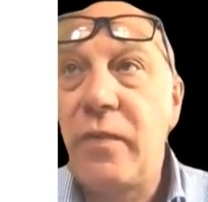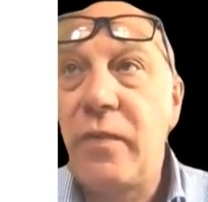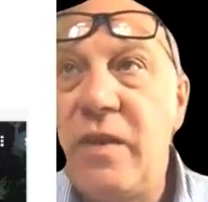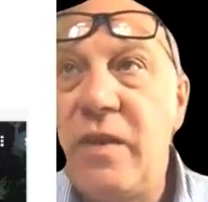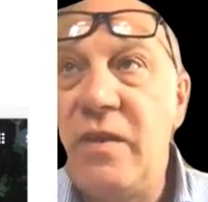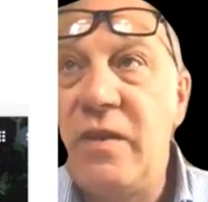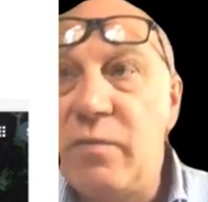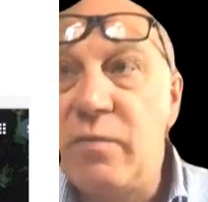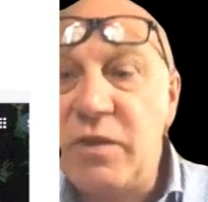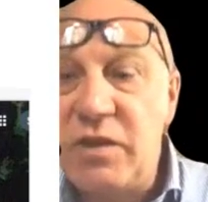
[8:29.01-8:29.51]

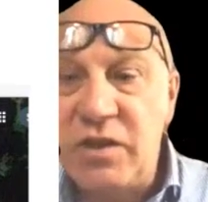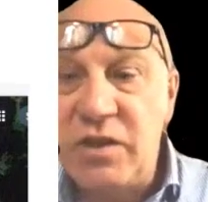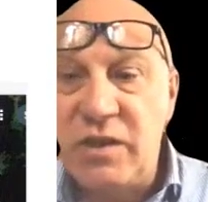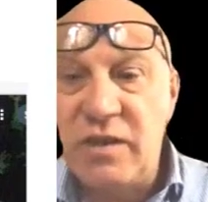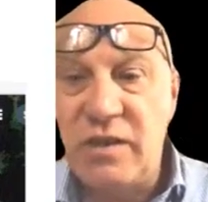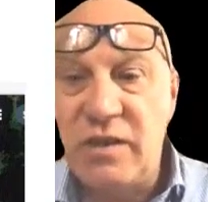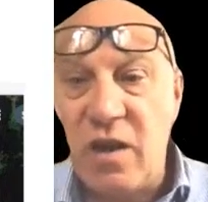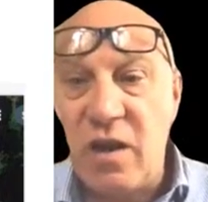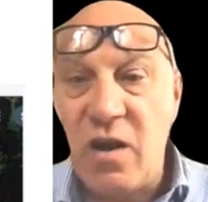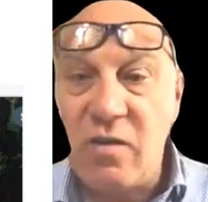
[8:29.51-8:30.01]
These
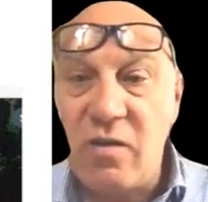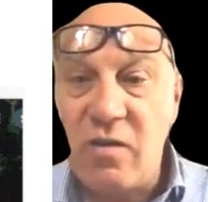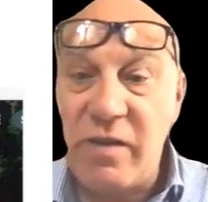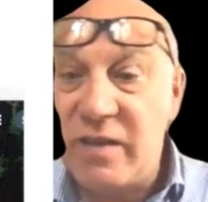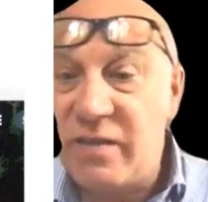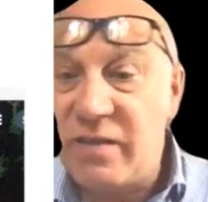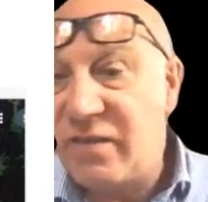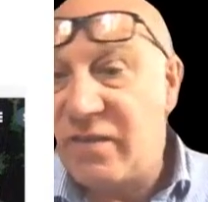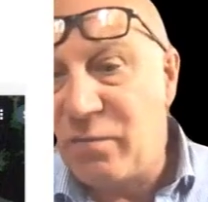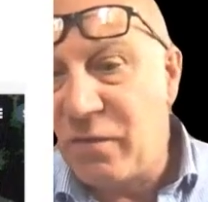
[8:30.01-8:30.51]
images are
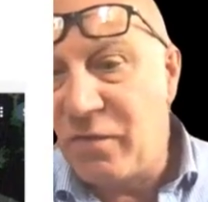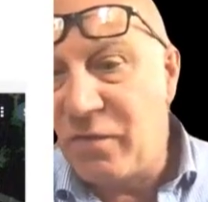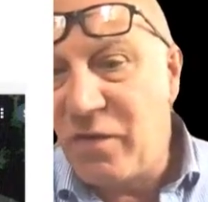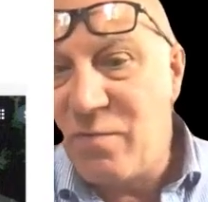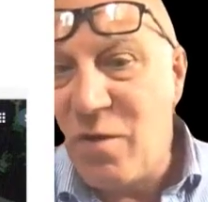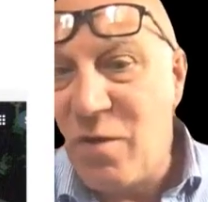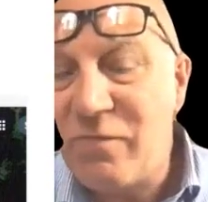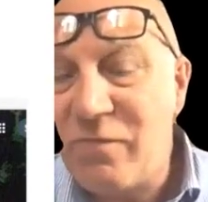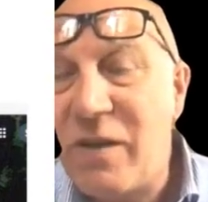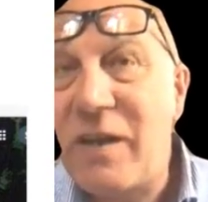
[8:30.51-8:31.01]
it. Some of
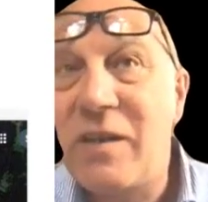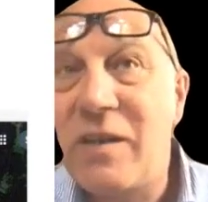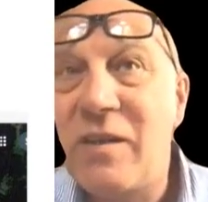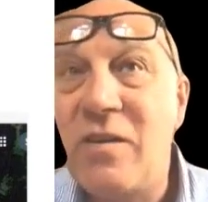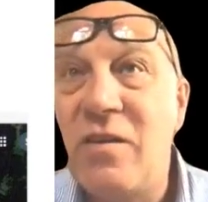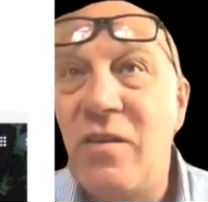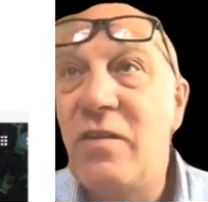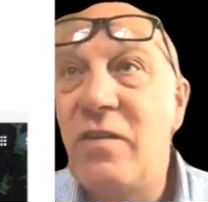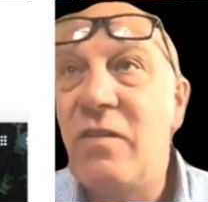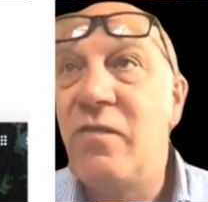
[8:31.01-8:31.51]
you might
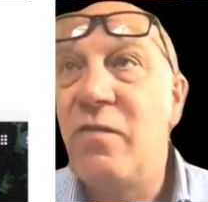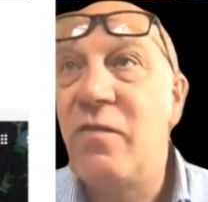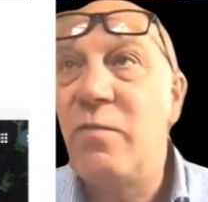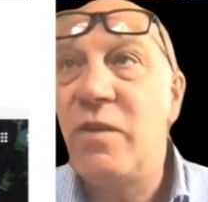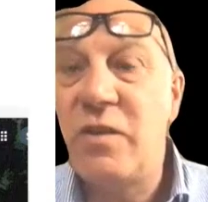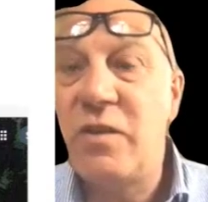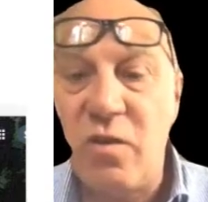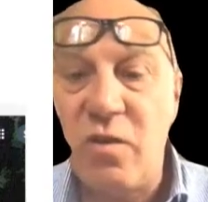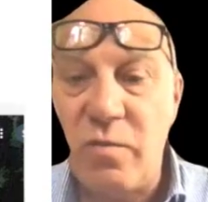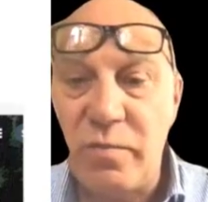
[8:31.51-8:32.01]
recognise it from
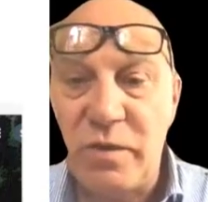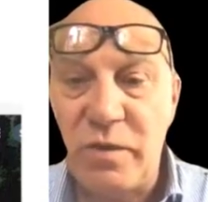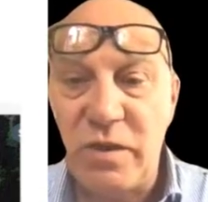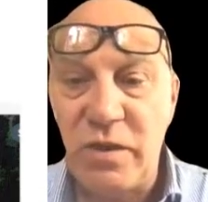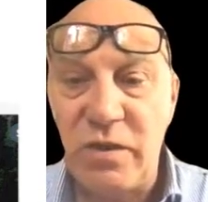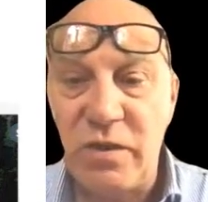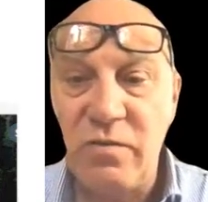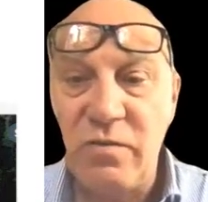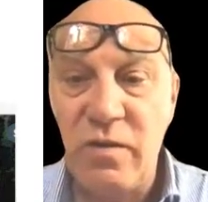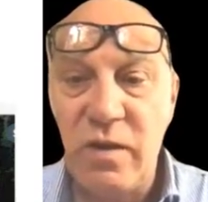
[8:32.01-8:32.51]
the top
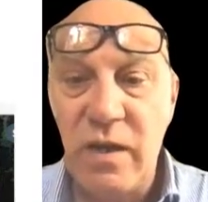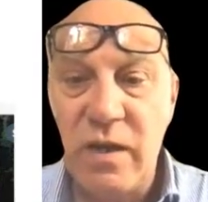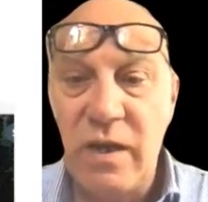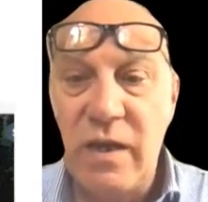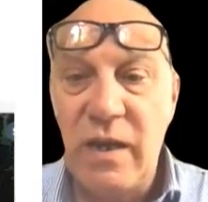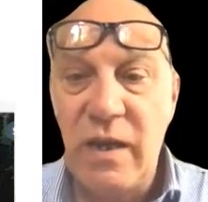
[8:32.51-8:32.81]
two.